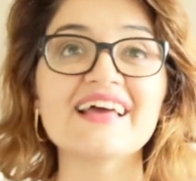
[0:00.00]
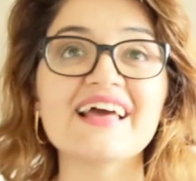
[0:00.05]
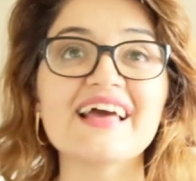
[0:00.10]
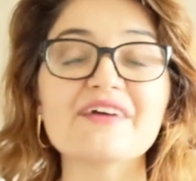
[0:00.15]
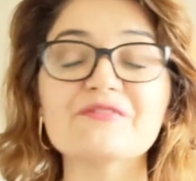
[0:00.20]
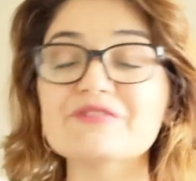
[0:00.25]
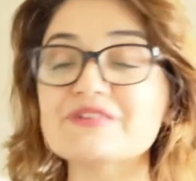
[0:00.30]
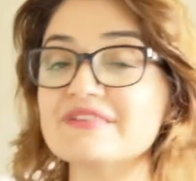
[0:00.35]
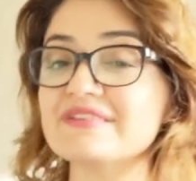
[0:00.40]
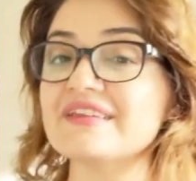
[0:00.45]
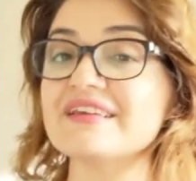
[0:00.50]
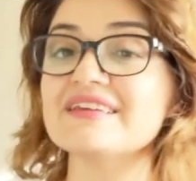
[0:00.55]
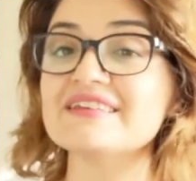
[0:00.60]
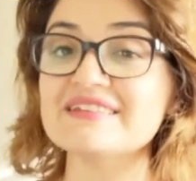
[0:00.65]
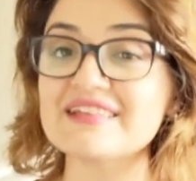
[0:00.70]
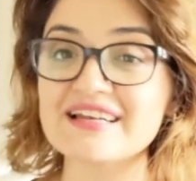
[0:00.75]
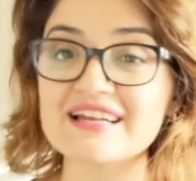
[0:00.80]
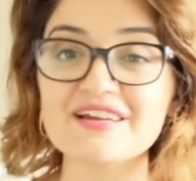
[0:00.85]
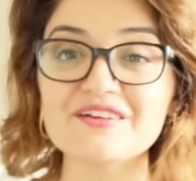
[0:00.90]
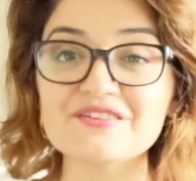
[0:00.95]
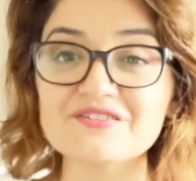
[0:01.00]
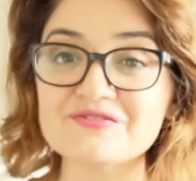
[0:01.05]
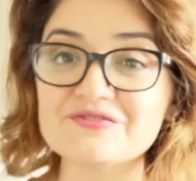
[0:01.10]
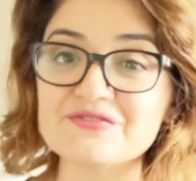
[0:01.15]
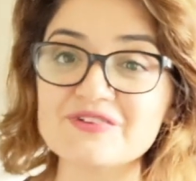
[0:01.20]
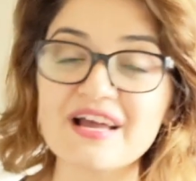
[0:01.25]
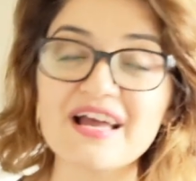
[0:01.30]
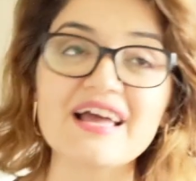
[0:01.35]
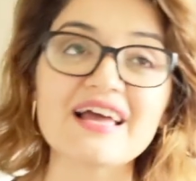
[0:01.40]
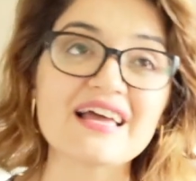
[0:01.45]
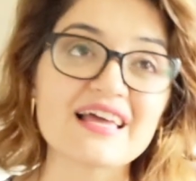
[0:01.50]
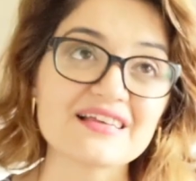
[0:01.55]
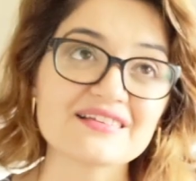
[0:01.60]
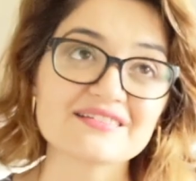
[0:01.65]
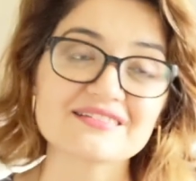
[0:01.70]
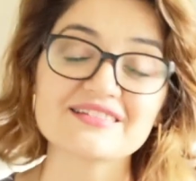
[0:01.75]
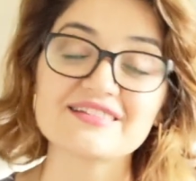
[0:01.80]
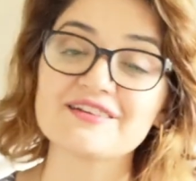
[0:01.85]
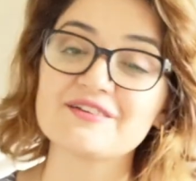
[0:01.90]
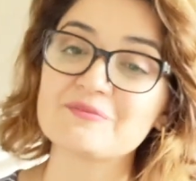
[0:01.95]
Everything that I've
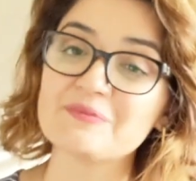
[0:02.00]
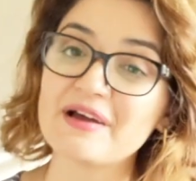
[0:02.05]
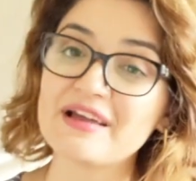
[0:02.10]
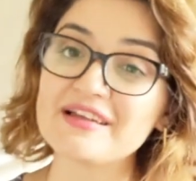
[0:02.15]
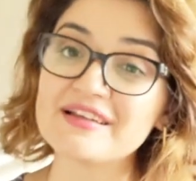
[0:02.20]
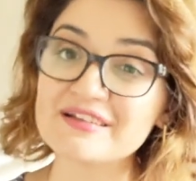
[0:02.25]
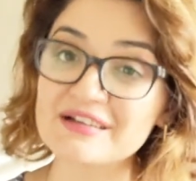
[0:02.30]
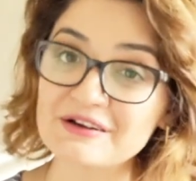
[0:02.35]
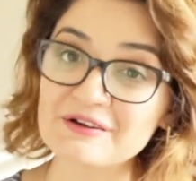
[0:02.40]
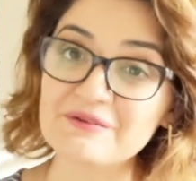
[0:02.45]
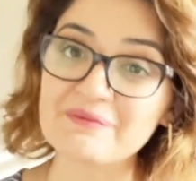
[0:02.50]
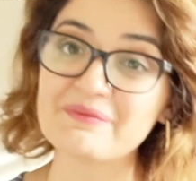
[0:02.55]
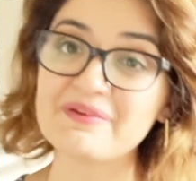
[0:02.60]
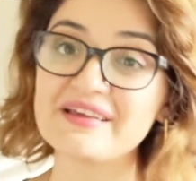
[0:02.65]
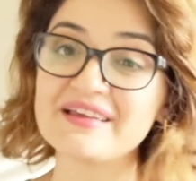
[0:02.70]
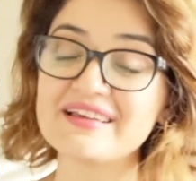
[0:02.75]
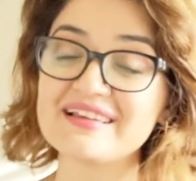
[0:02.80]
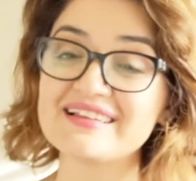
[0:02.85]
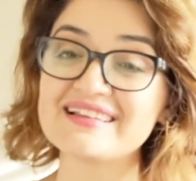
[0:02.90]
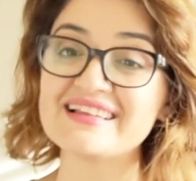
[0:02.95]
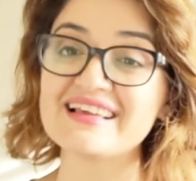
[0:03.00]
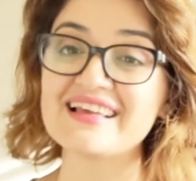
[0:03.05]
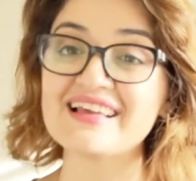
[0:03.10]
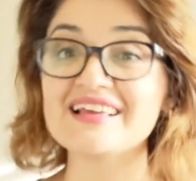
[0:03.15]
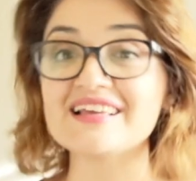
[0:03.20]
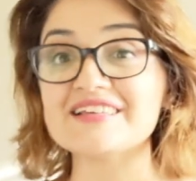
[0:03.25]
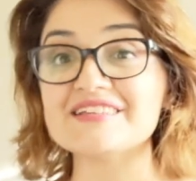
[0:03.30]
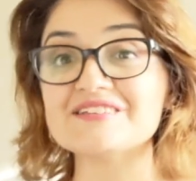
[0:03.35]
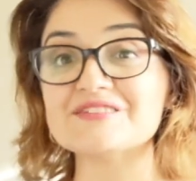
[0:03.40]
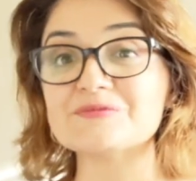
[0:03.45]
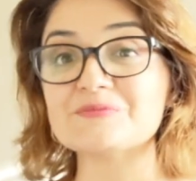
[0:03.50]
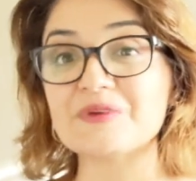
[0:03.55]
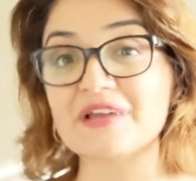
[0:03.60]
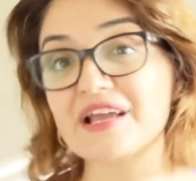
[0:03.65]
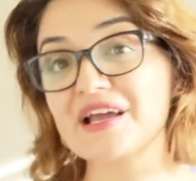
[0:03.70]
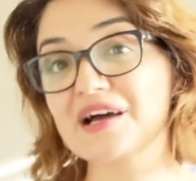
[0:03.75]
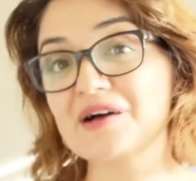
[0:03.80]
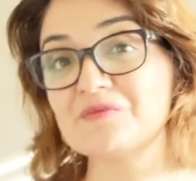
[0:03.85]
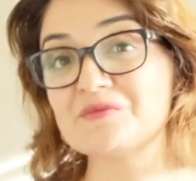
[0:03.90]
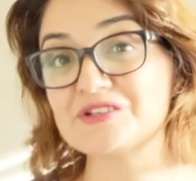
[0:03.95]
asked my inner being is
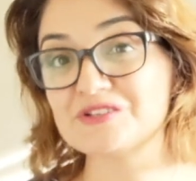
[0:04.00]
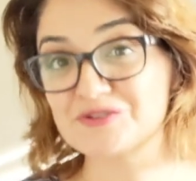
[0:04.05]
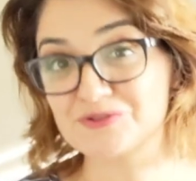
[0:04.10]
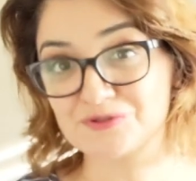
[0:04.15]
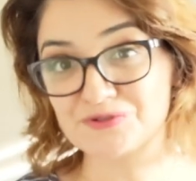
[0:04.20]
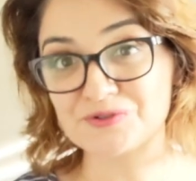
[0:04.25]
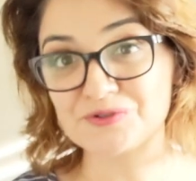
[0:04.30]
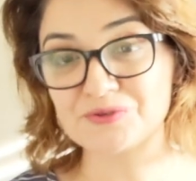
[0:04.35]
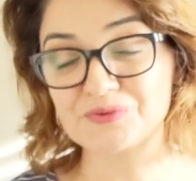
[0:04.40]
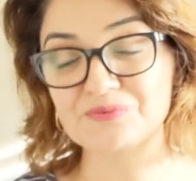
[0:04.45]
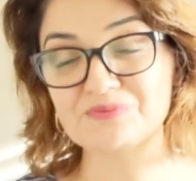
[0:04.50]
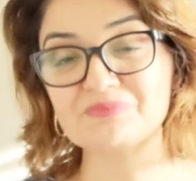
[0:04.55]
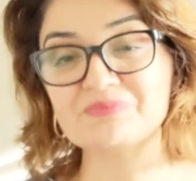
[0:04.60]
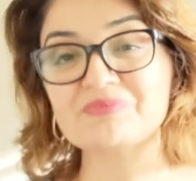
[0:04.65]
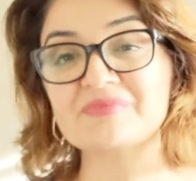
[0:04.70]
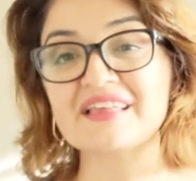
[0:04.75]
becoming true,